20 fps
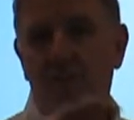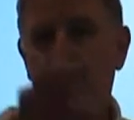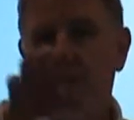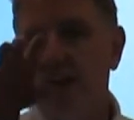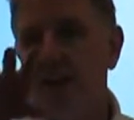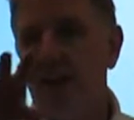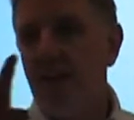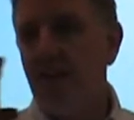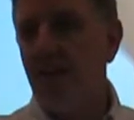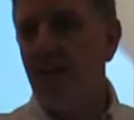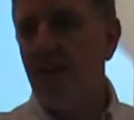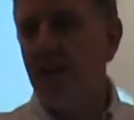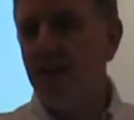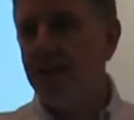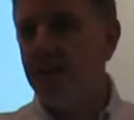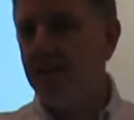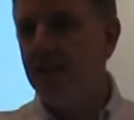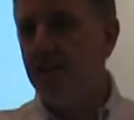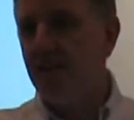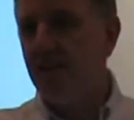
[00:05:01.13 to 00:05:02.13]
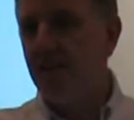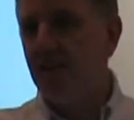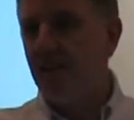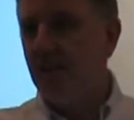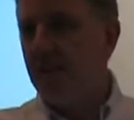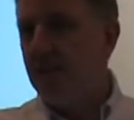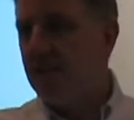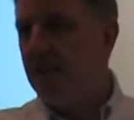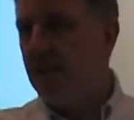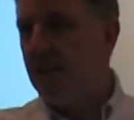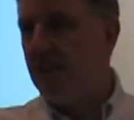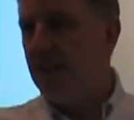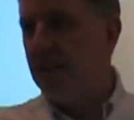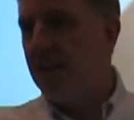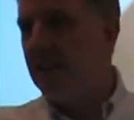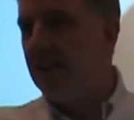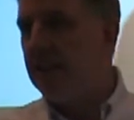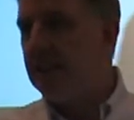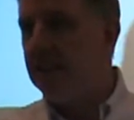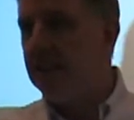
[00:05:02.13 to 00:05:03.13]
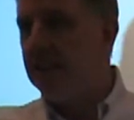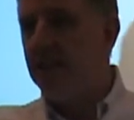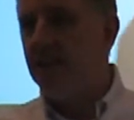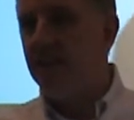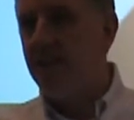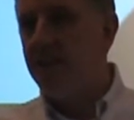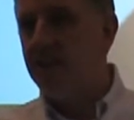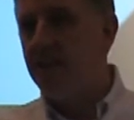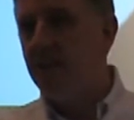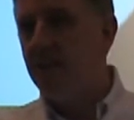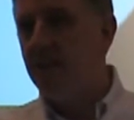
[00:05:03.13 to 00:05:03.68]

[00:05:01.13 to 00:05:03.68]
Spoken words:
different areas, the guys doing